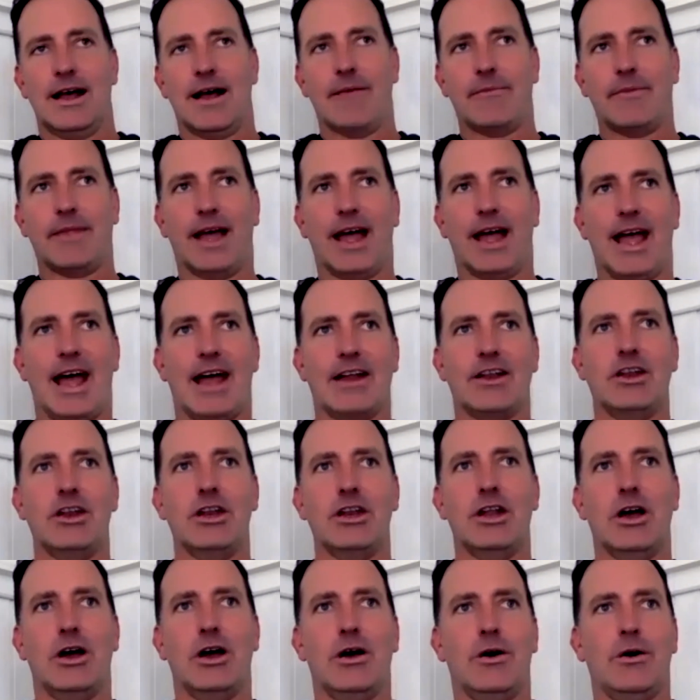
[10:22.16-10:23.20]
I had
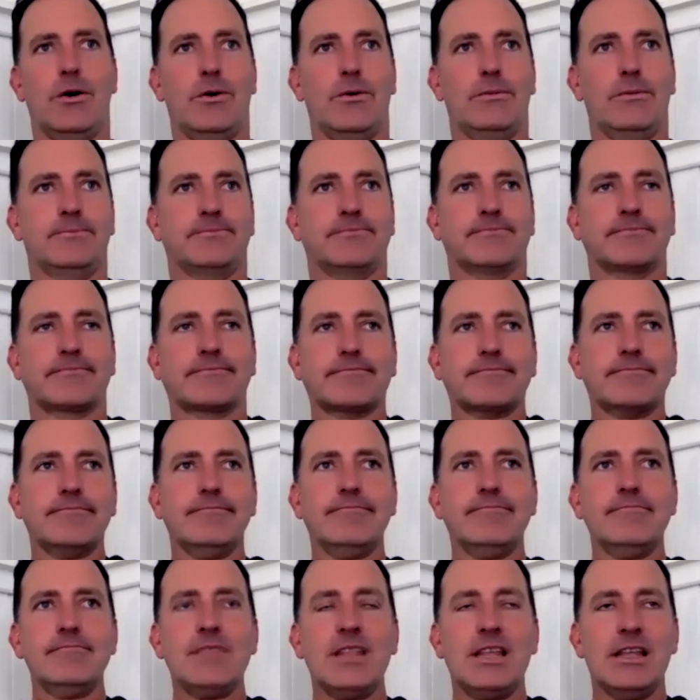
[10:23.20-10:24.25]
no,
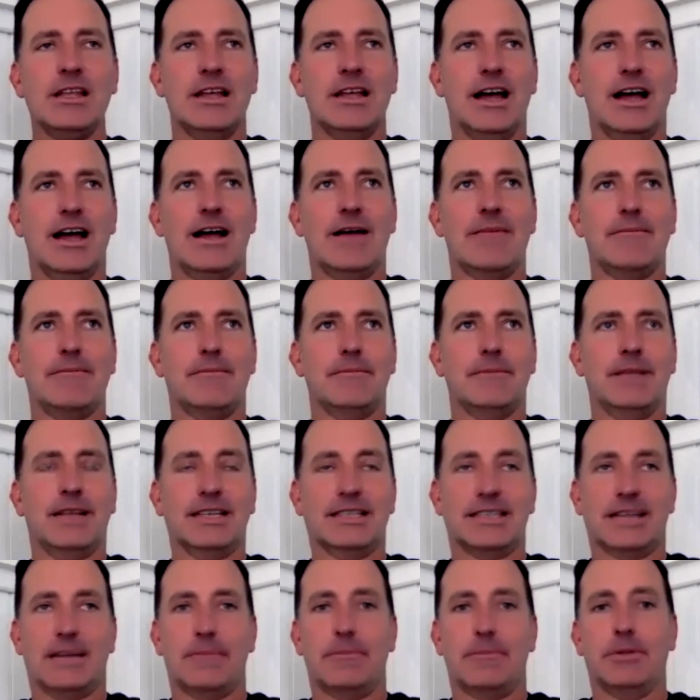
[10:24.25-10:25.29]
because
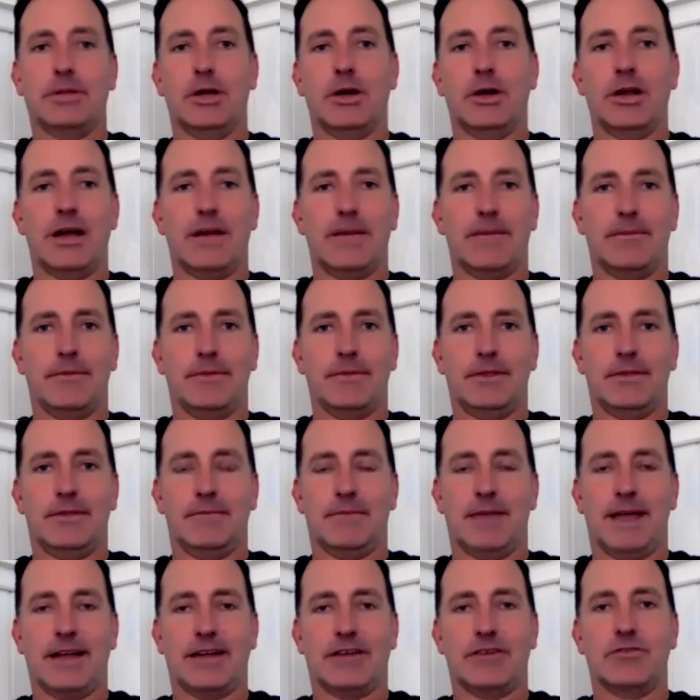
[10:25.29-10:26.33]
I'd blown up
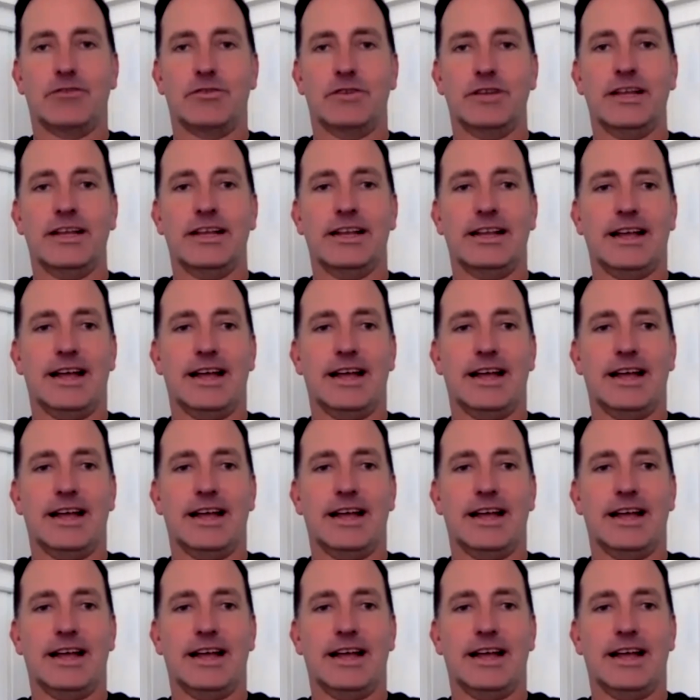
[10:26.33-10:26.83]
my grid,